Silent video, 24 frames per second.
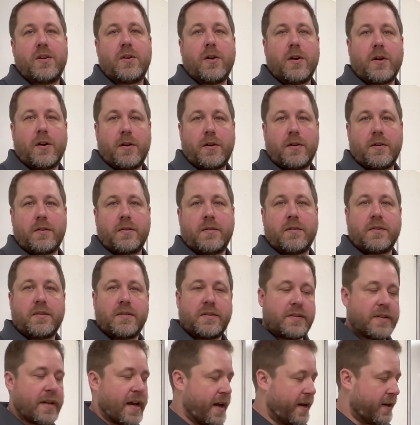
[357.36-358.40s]
our
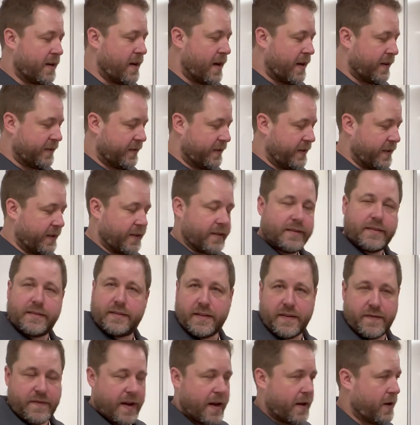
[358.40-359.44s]
diagnostics
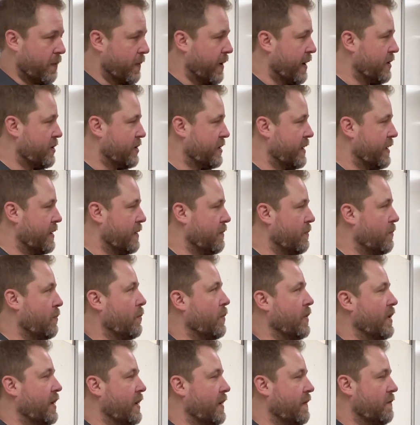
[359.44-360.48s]
evaluation,
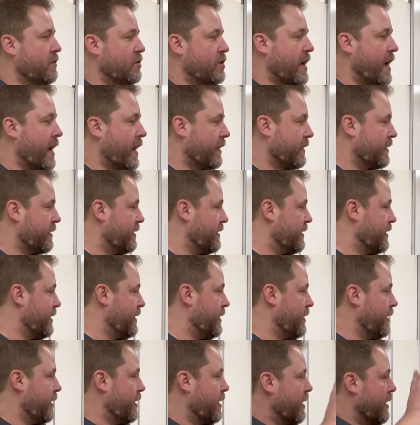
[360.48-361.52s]
we've checked
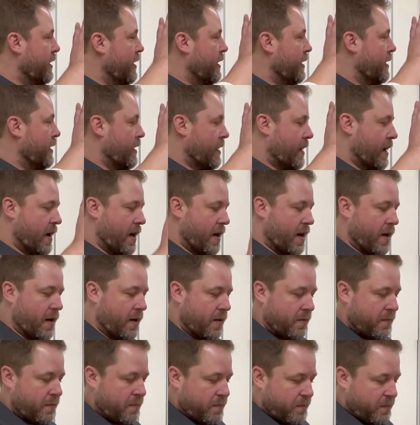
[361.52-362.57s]
the
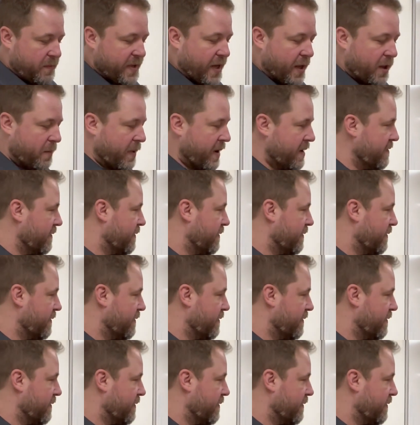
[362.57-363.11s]
teller button